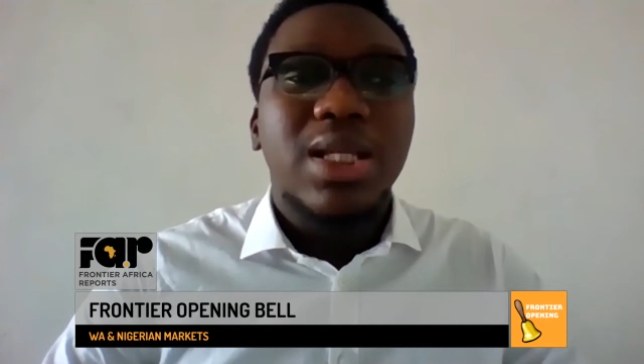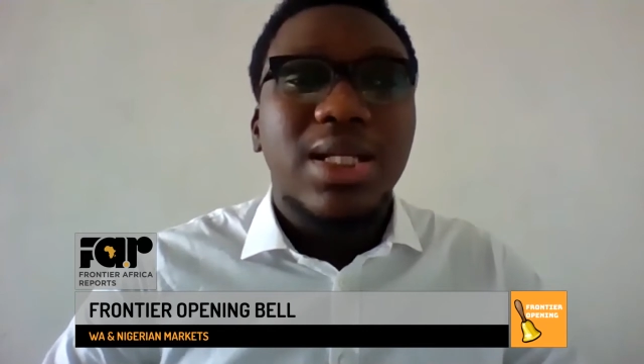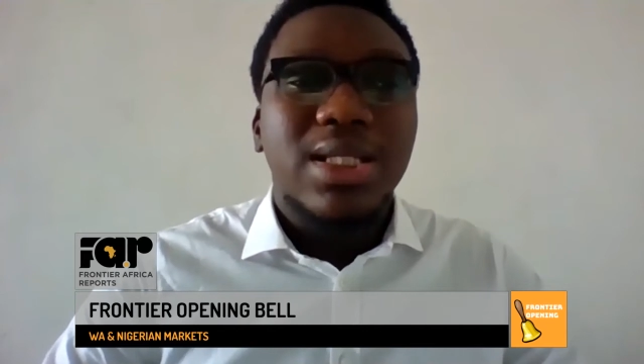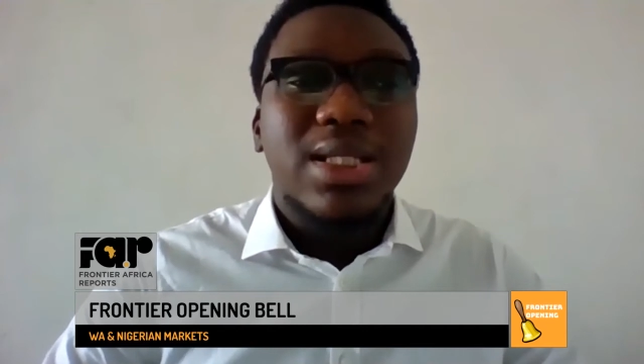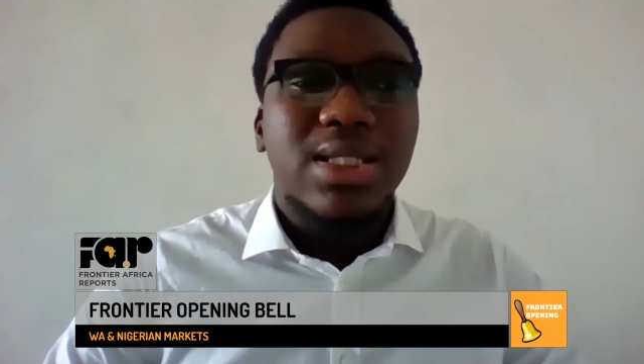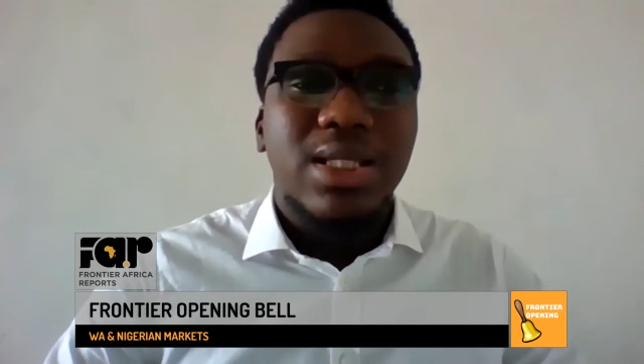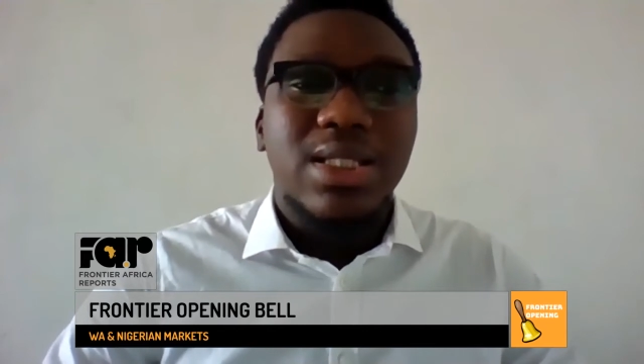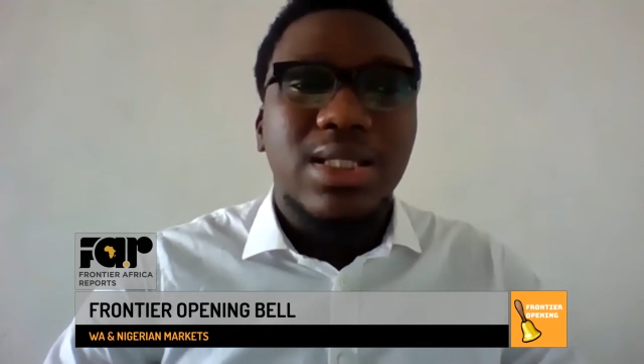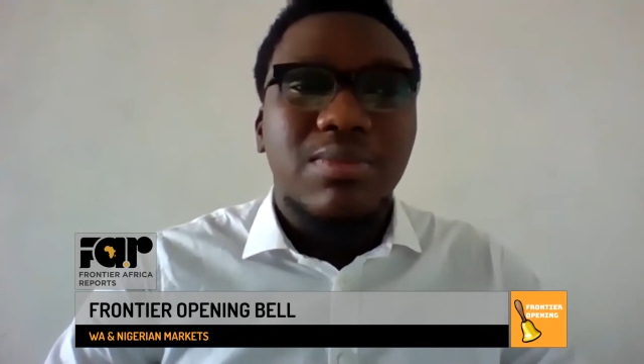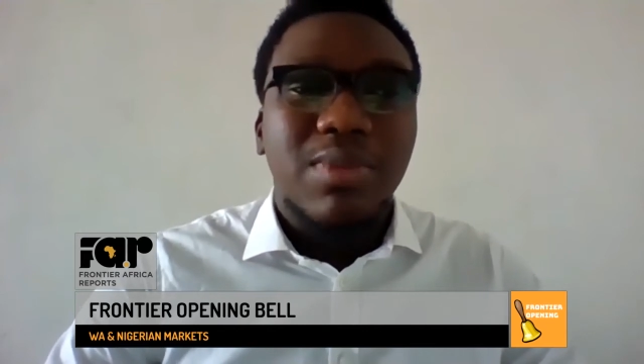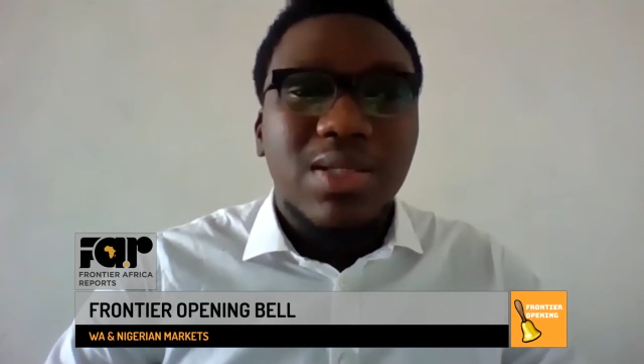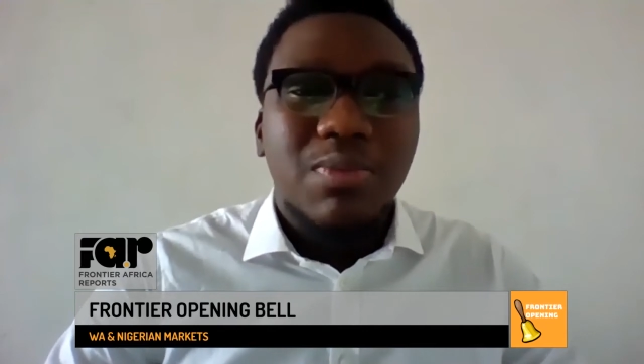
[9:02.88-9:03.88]
at a
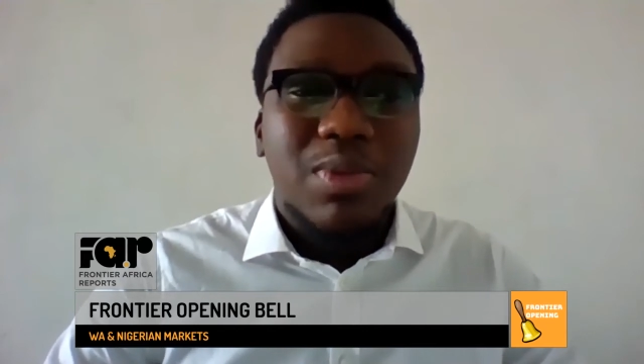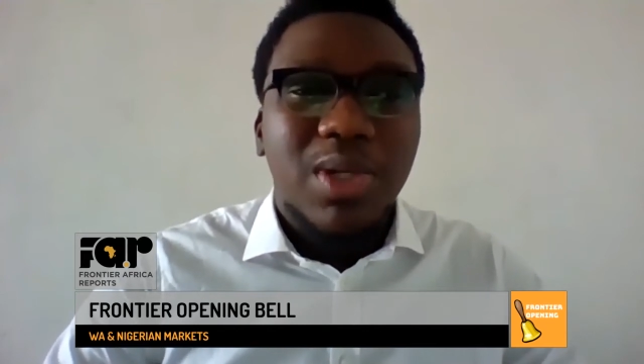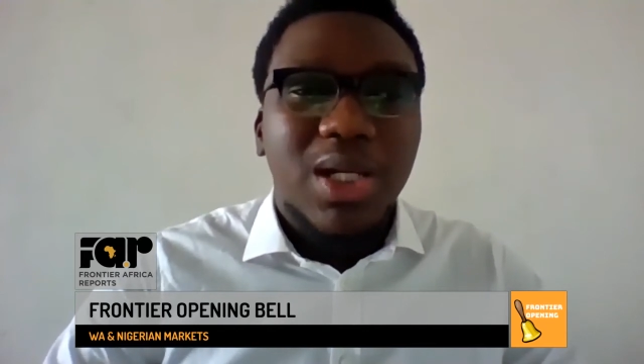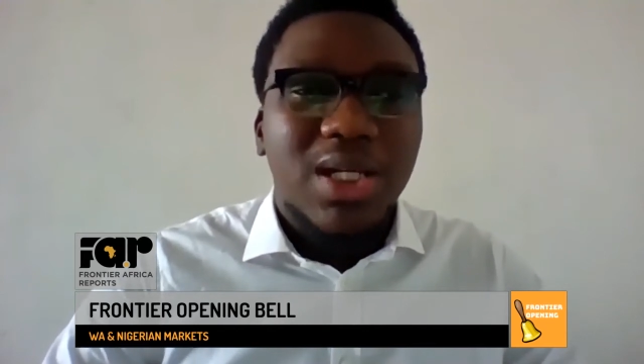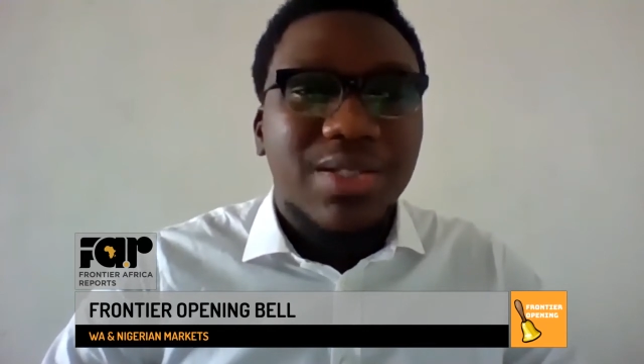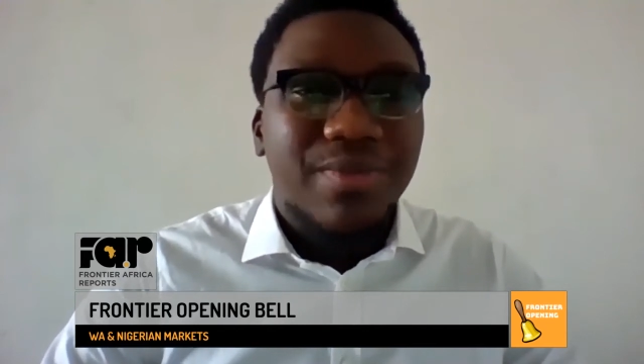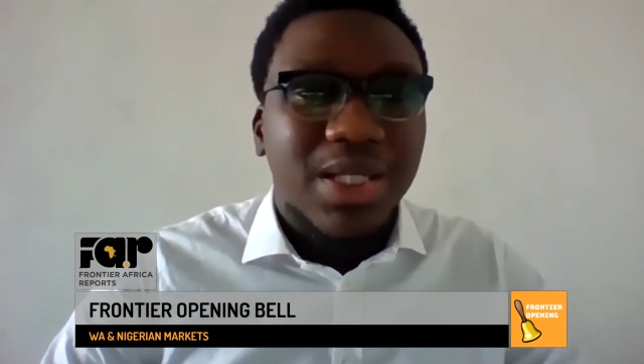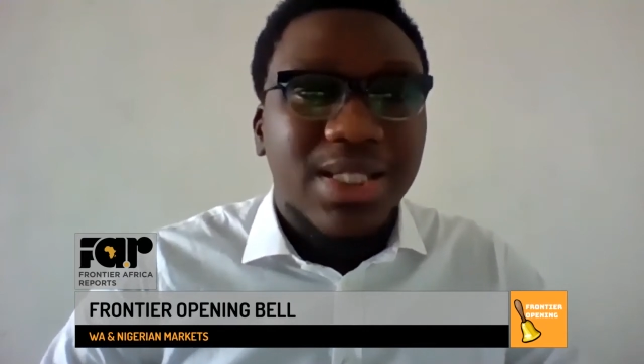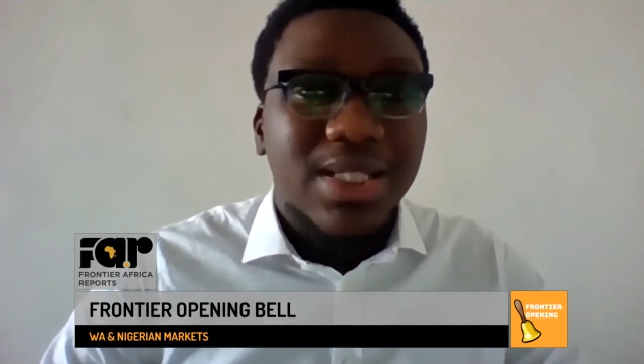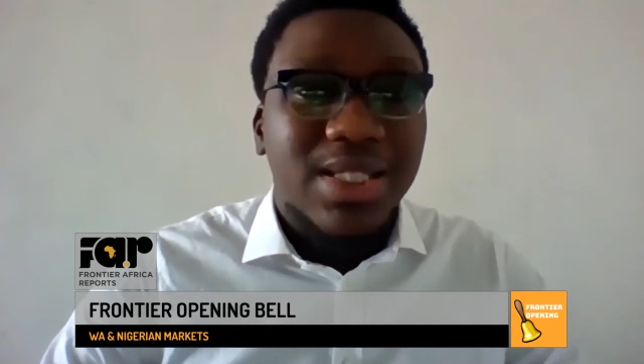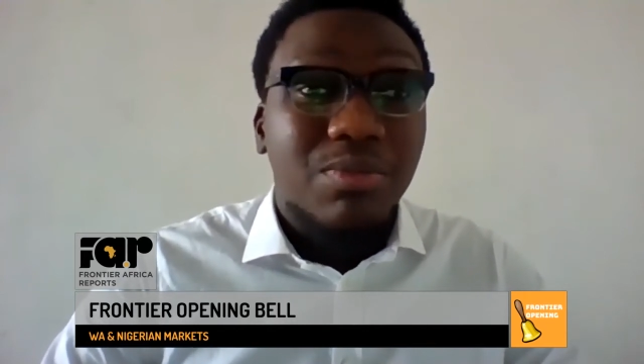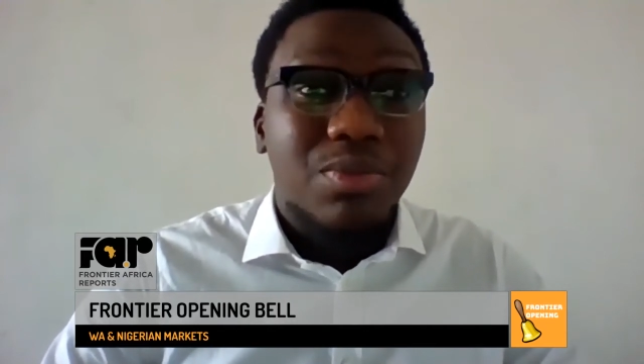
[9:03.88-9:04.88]
cement plant, for
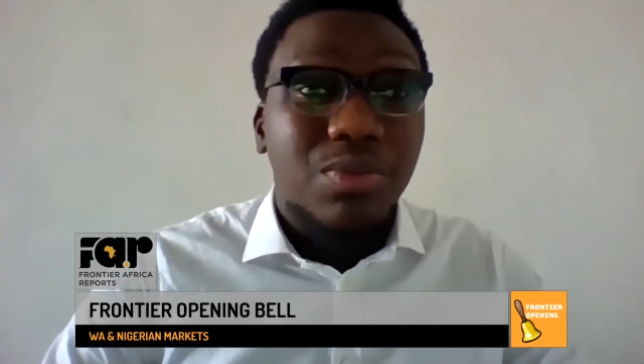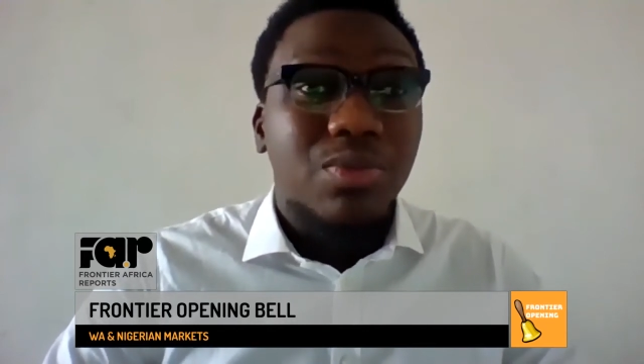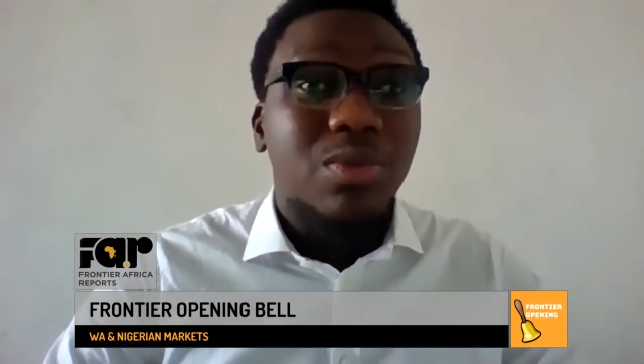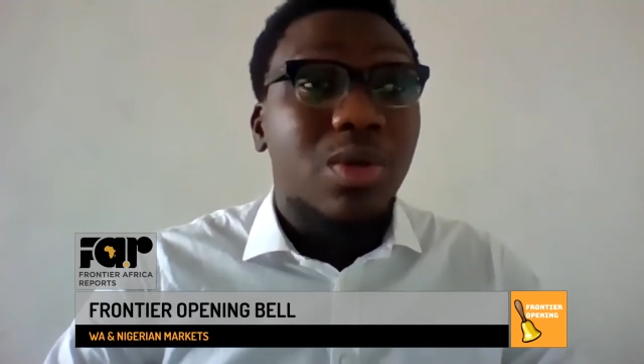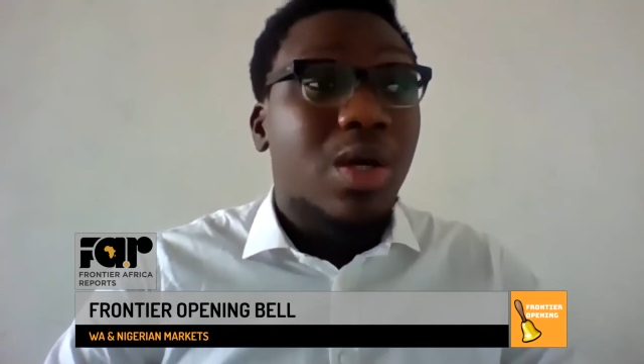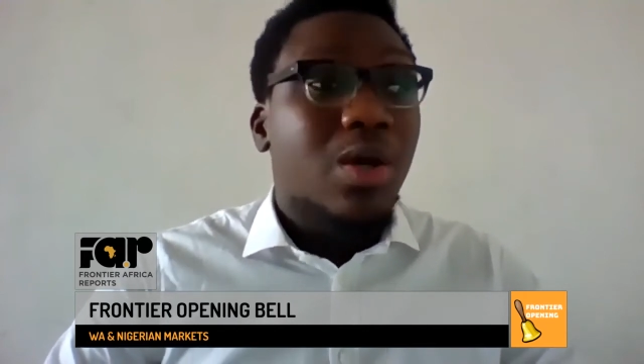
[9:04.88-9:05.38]
example,